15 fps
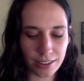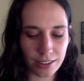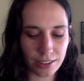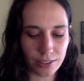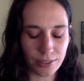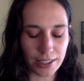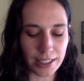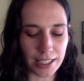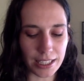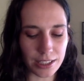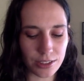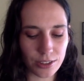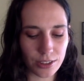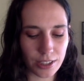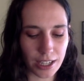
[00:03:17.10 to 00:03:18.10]
when these
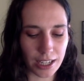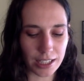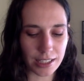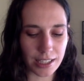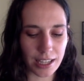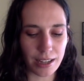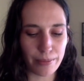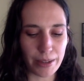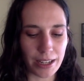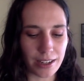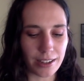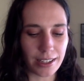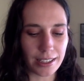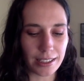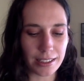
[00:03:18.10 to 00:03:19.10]
2 cards came out,
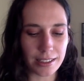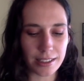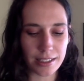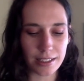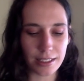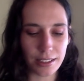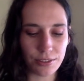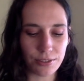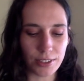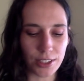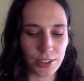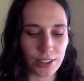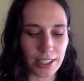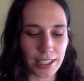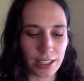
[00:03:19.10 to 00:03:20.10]
I instantly
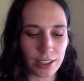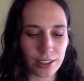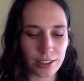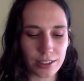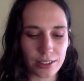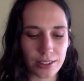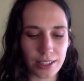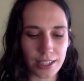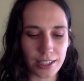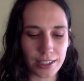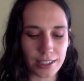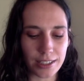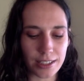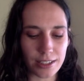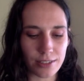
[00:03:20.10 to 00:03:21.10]
felt like there
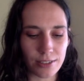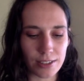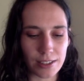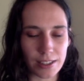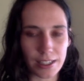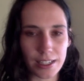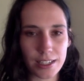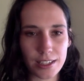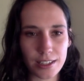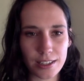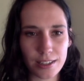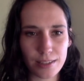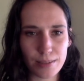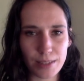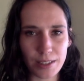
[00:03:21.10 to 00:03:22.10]
is a
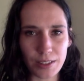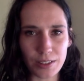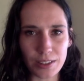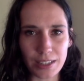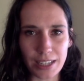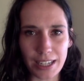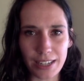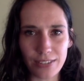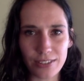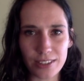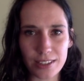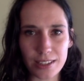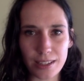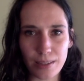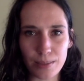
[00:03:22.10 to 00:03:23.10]
relationship in your life that
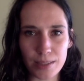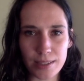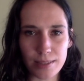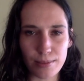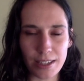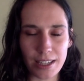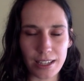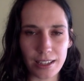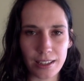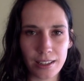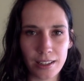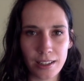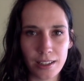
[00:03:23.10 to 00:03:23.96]
seems to be